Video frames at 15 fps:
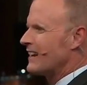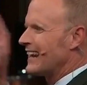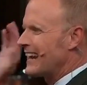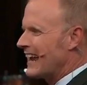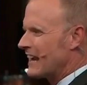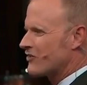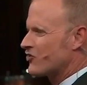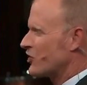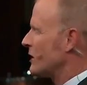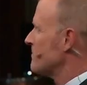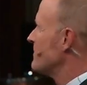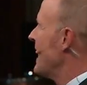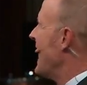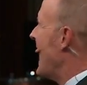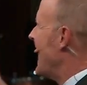
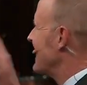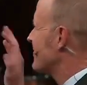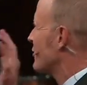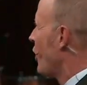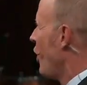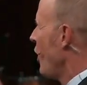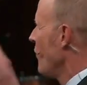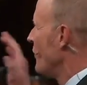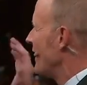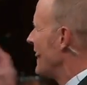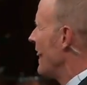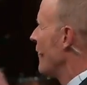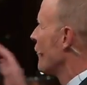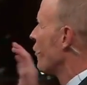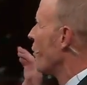election had gone the
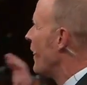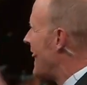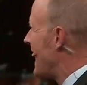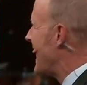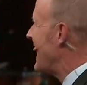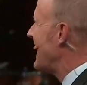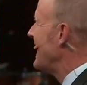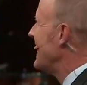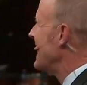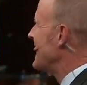other way,